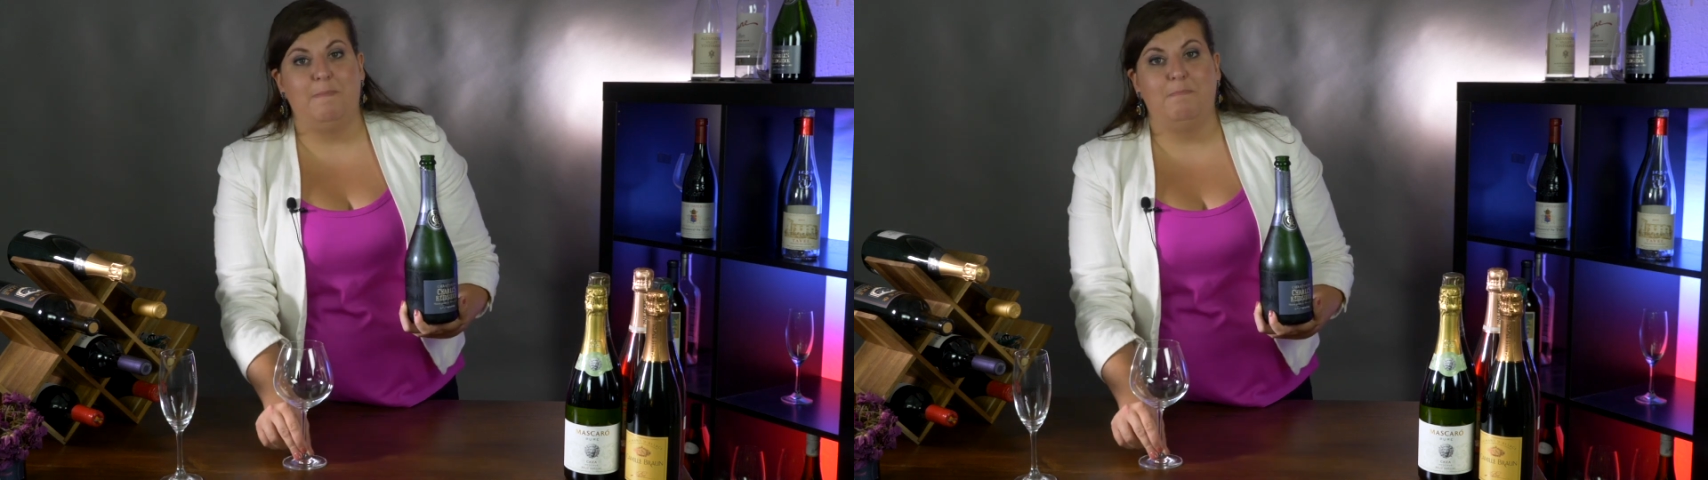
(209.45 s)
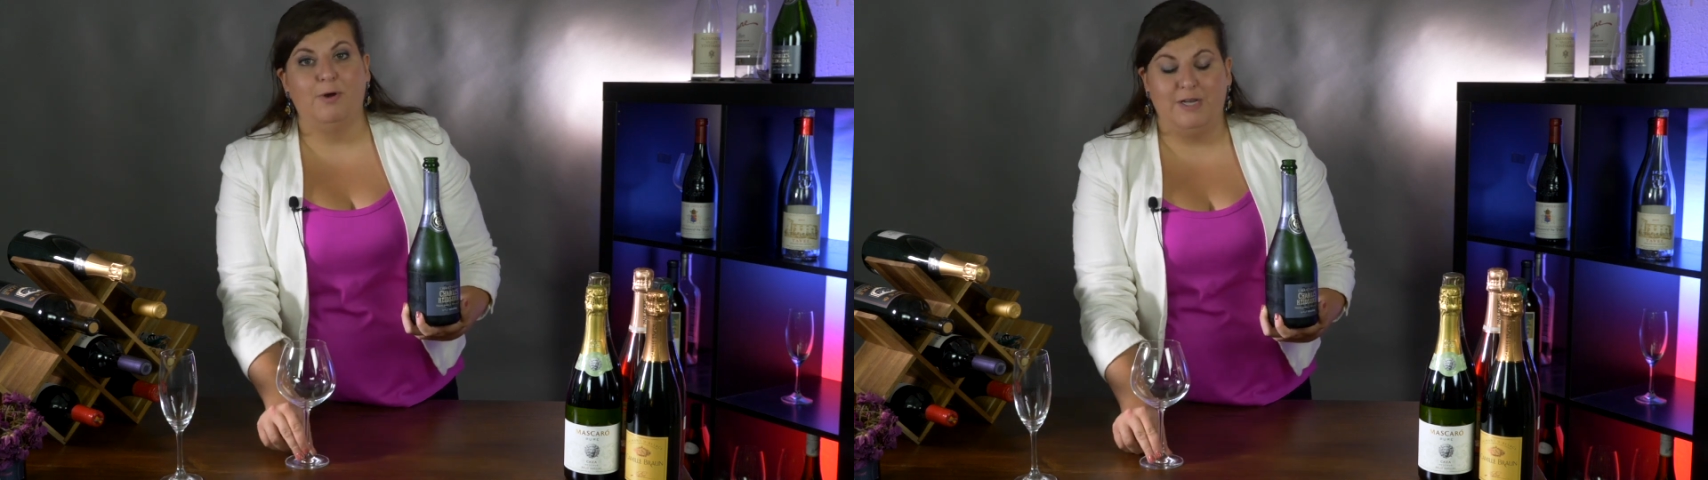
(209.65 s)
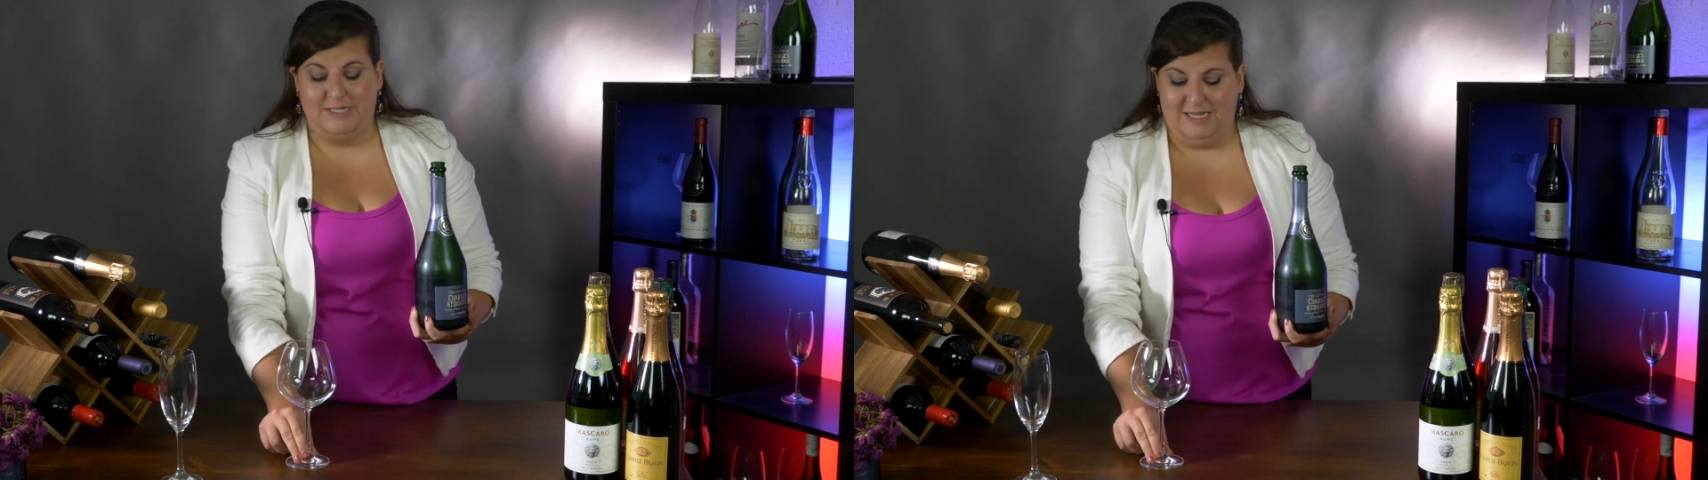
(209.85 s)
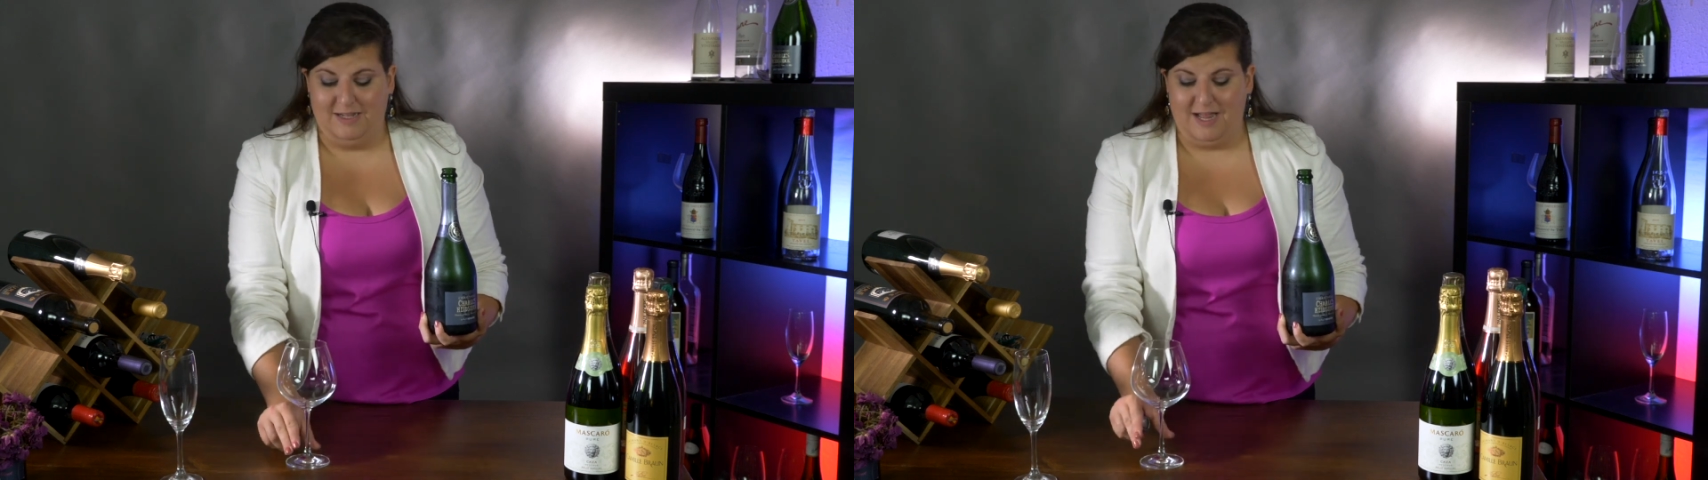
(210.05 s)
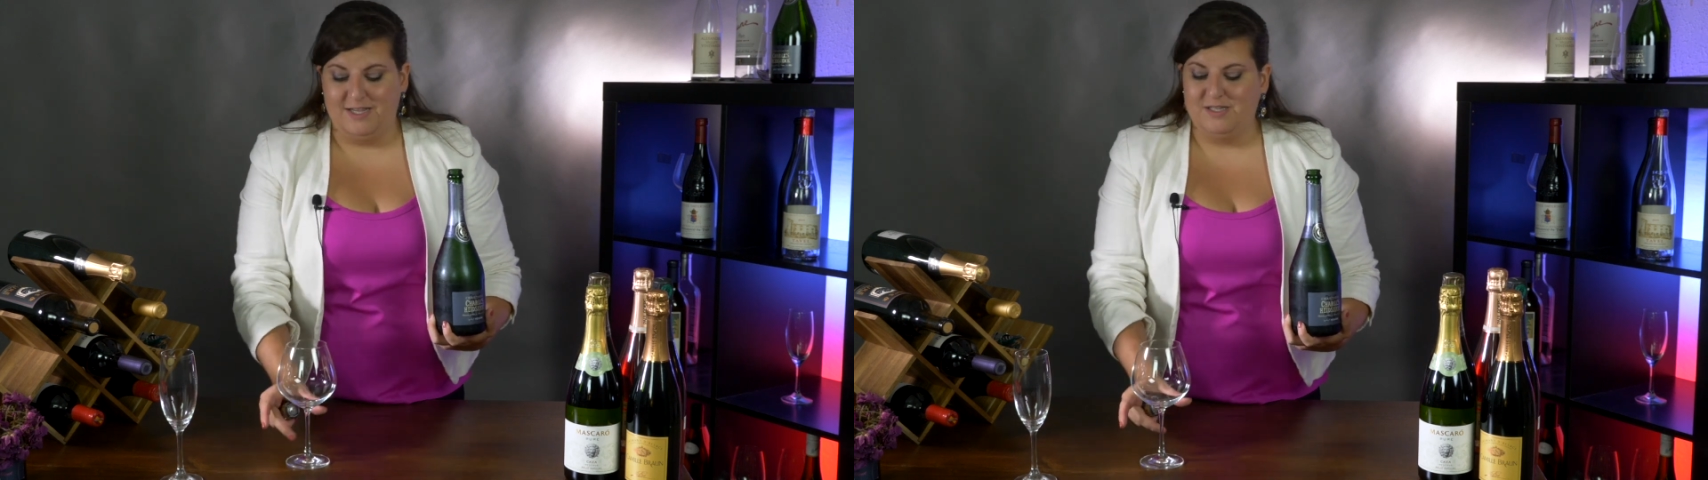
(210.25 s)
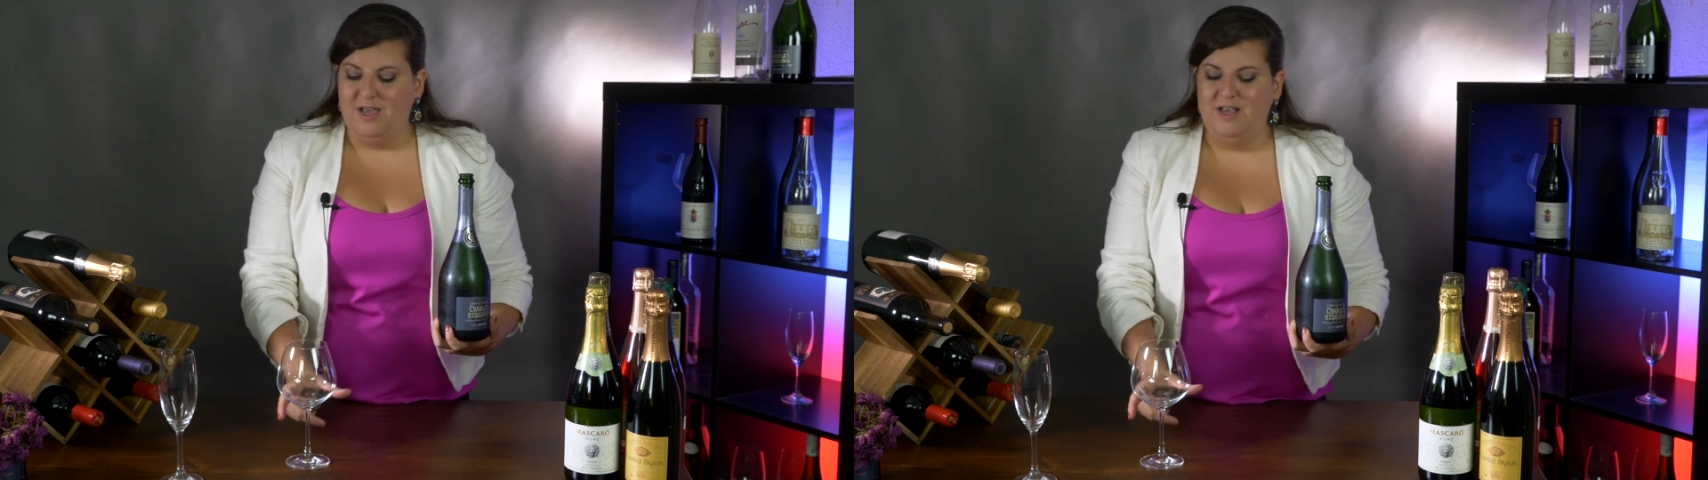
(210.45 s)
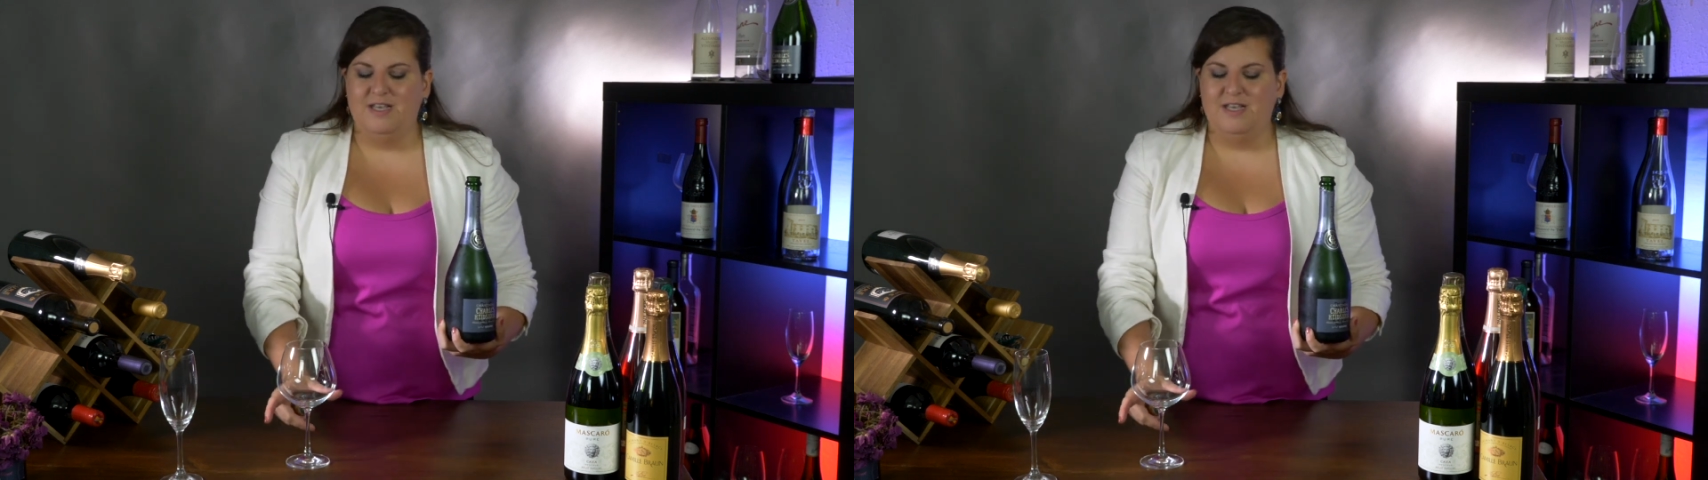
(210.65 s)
a burgundy glass